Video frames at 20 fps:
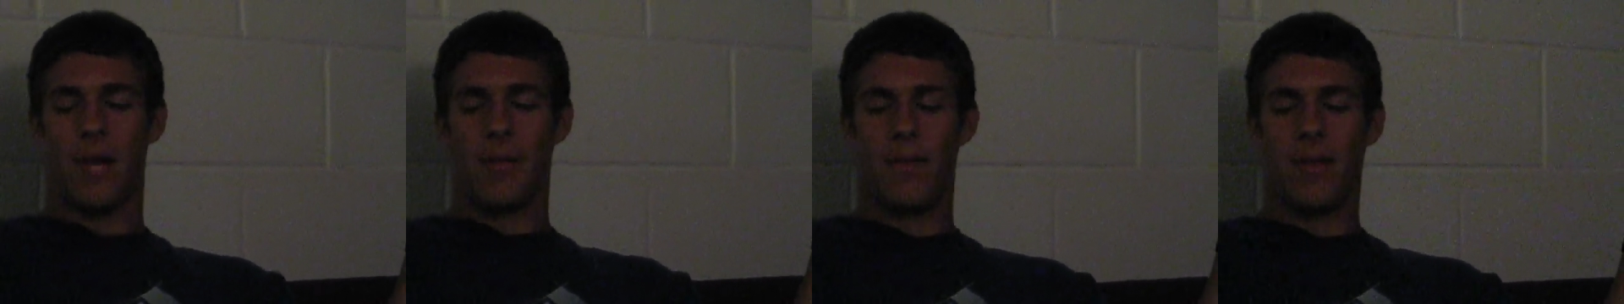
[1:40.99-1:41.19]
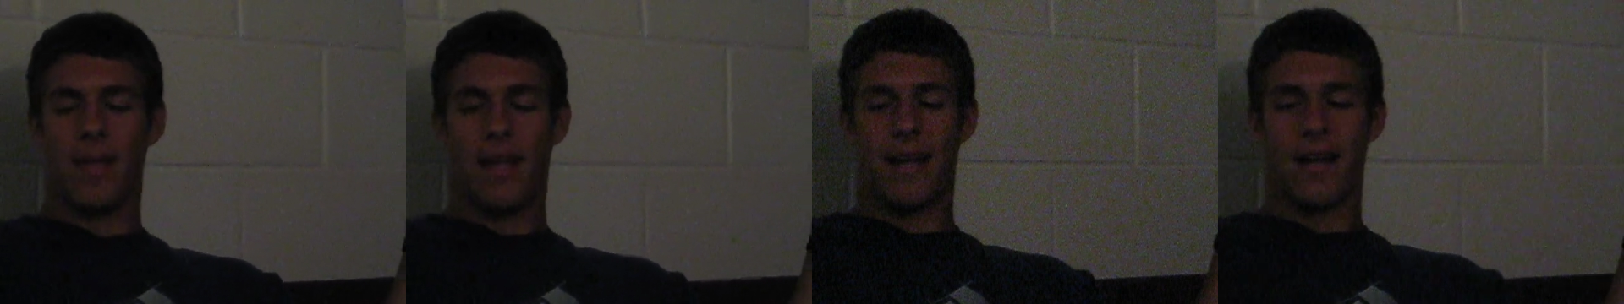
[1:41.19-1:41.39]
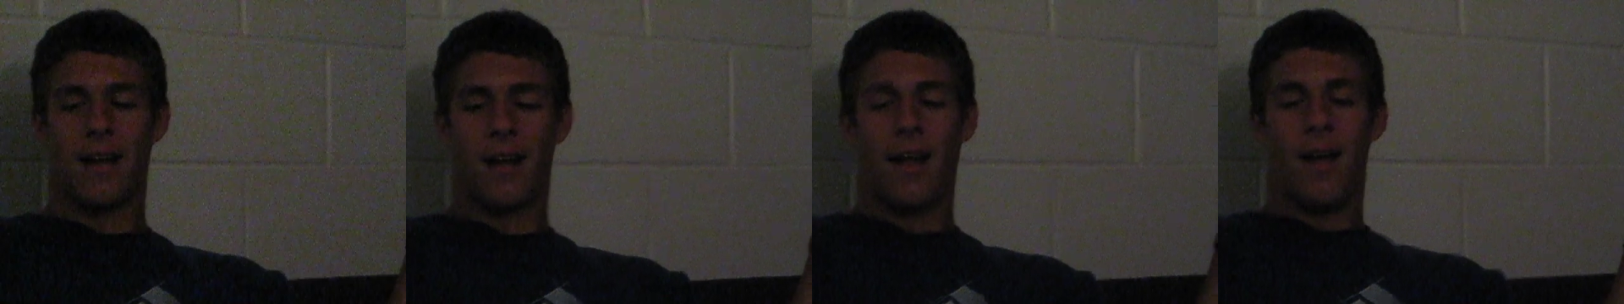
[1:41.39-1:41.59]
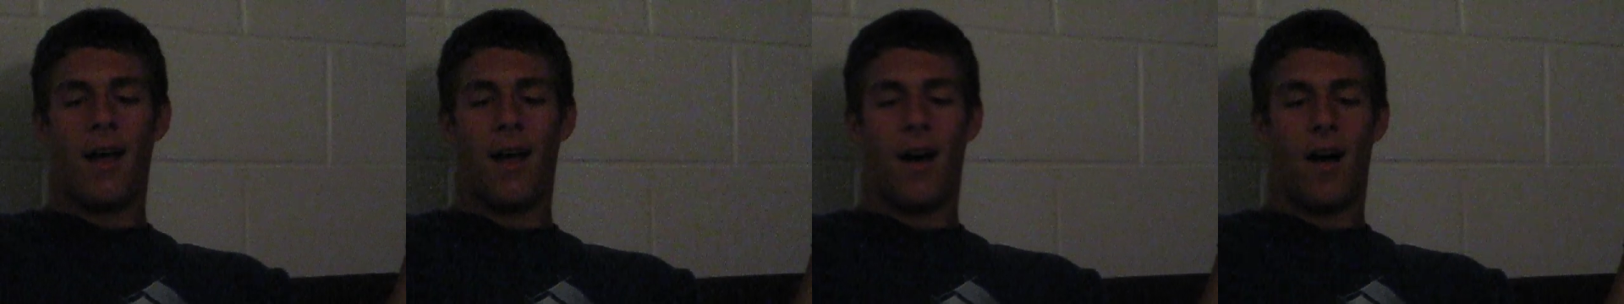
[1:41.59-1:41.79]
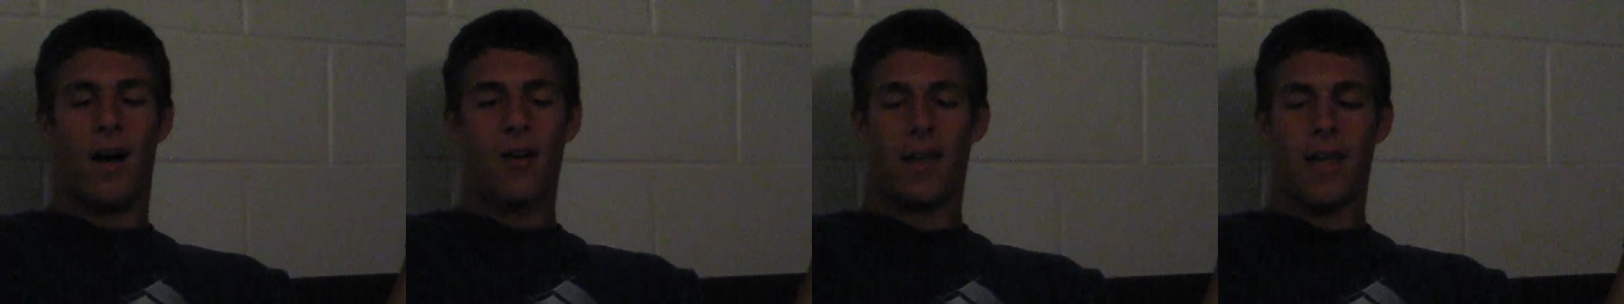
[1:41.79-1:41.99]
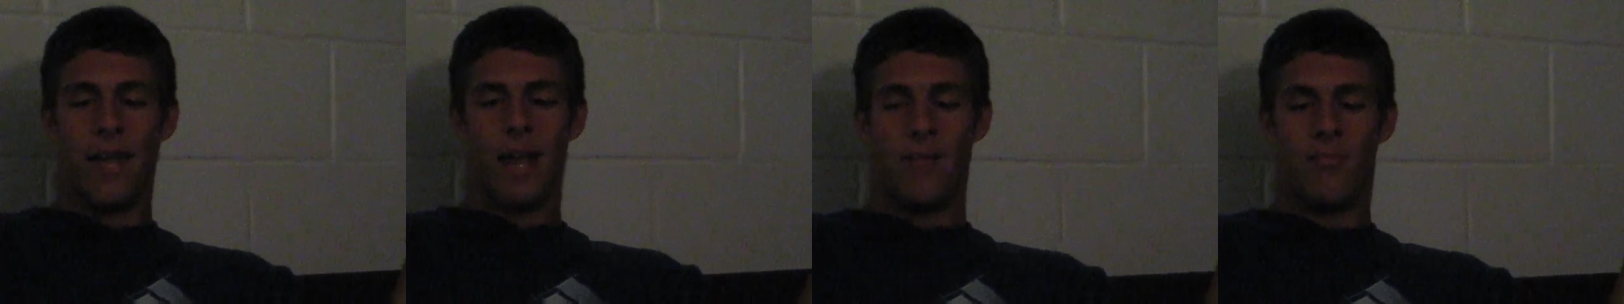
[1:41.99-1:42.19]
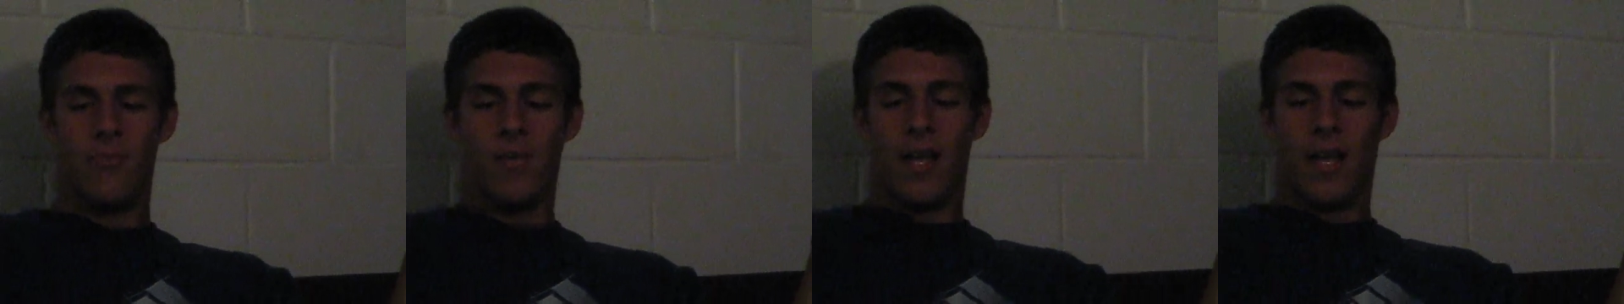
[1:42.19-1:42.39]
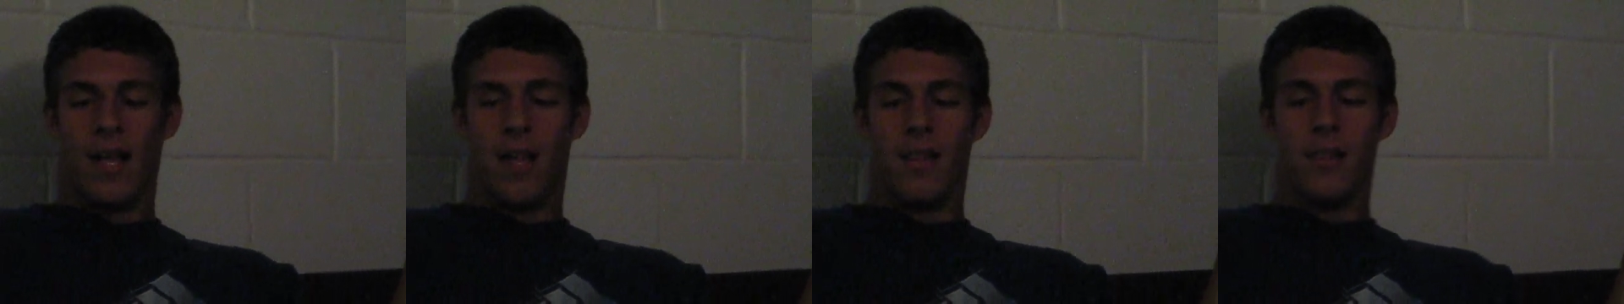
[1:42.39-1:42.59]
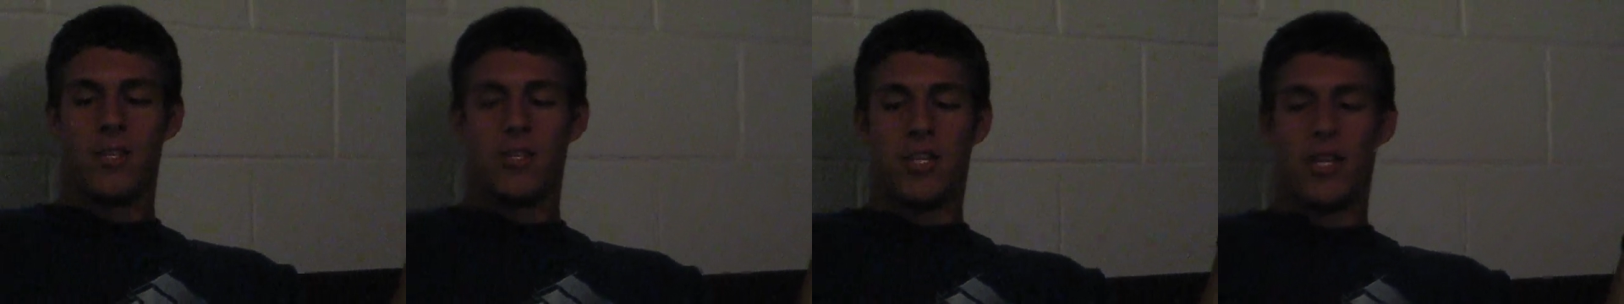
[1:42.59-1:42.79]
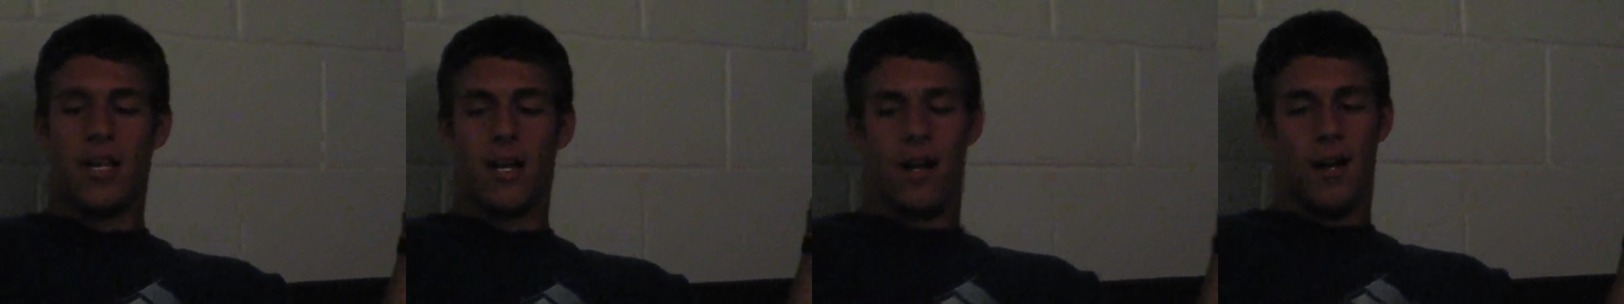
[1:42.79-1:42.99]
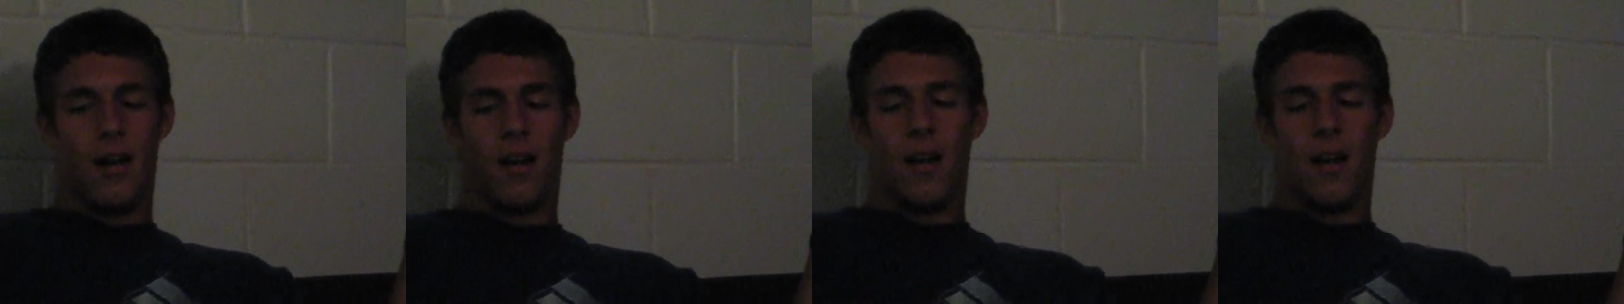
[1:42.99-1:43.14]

I'd be like, okay, listen here.